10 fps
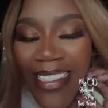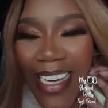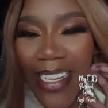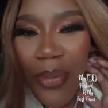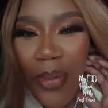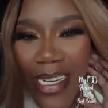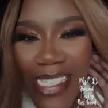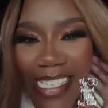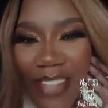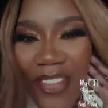Kelly
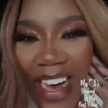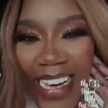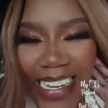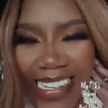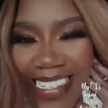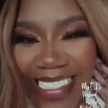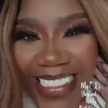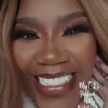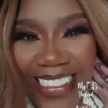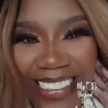Price is fine.